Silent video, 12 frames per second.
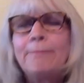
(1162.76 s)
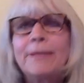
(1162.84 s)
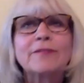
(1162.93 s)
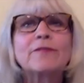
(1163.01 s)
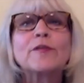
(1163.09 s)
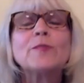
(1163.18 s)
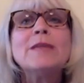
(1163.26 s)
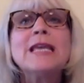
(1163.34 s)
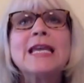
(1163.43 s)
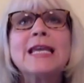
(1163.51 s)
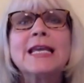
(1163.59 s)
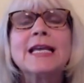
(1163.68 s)
but for
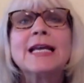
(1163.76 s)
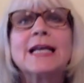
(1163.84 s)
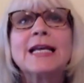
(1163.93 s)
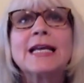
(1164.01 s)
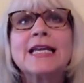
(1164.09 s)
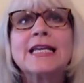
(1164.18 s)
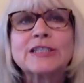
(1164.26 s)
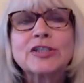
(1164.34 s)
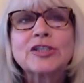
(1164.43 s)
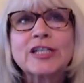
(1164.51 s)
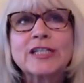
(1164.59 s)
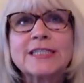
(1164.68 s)
me,
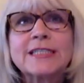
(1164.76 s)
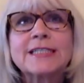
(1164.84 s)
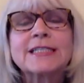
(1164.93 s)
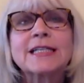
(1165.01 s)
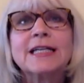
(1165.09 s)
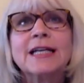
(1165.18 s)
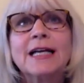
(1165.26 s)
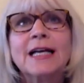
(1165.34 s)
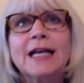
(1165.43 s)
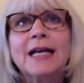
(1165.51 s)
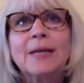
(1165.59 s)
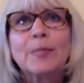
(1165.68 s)
it's just
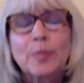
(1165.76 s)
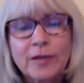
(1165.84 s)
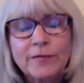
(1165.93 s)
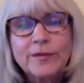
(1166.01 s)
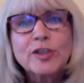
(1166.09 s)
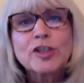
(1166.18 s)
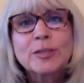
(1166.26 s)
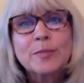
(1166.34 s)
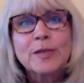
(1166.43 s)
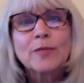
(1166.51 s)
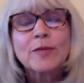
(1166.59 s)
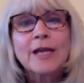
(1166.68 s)
a privilege to
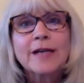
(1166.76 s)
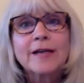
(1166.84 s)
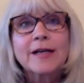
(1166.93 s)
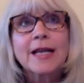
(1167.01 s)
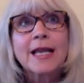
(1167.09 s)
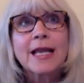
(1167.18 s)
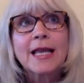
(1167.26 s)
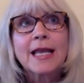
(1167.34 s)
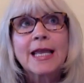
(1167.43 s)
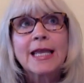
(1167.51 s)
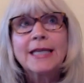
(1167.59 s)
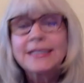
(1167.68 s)
be a writer,
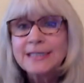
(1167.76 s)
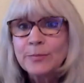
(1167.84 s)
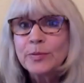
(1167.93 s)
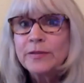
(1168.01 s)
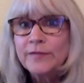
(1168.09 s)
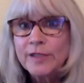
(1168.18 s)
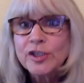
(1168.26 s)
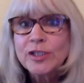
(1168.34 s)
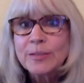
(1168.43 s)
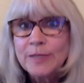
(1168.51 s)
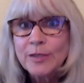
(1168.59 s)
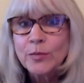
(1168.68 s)
and it's a privilege
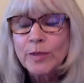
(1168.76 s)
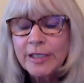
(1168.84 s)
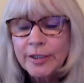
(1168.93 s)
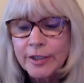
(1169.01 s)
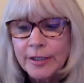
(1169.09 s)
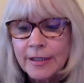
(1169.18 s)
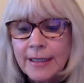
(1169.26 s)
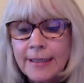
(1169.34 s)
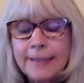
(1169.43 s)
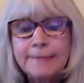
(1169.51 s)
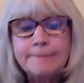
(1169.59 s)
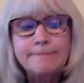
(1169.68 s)
to be a reader.
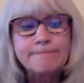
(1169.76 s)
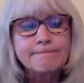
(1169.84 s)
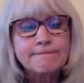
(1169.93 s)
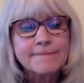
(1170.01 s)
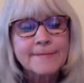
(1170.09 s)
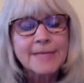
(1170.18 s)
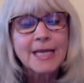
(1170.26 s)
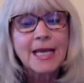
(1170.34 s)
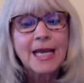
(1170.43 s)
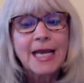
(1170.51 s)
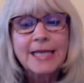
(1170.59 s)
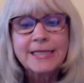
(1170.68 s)
Um,
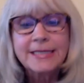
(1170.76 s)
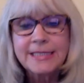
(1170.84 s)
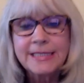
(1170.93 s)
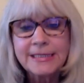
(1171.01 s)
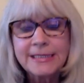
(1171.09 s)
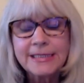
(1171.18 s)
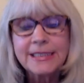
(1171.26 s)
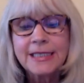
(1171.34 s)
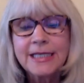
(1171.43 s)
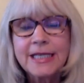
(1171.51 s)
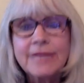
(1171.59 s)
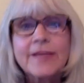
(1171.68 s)
I did
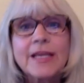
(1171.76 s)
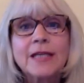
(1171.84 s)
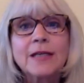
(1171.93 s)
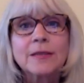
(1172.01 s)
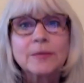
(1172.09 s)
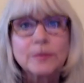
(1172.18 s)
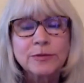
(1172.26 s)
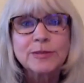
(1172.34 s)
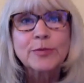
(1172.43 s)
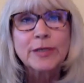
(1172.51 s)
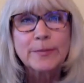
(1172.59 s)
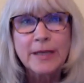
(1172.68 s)
an event, it
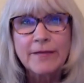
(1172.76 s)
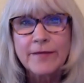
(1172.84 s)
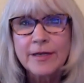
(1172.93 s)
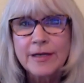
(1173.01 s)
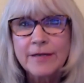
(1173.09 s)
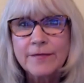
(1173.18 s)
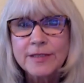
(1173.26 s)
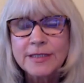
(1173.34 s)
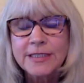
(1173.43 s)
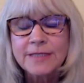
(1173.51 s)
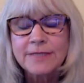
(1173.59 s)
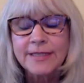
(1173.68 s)
was one of my very
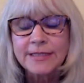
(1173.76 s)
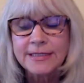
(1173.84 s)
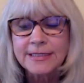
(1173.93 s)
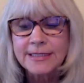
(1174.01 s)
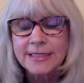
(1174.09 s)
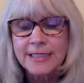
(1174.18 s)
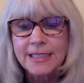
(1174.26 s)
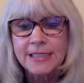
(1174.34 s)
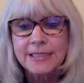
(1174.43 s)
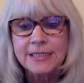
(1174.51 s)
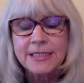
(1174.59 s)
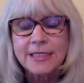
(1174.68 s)
first events
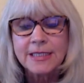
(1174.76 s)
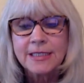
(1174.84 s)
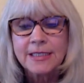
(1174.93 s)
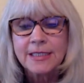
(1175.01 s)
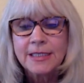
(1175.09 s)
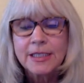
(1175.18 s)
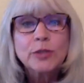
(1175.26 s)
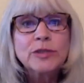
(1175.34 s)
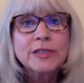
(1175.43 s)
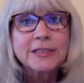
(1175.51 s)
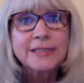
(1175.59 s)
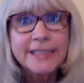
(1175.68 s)
in
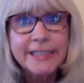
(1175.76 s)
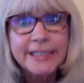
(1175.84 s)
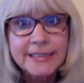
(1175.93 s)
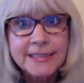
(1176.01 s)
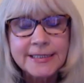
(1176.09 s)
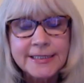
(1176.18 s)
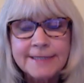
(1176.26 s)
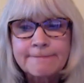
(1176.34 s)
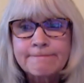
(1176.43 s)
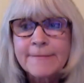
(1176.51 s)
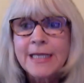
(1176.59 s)
Houston, Texas.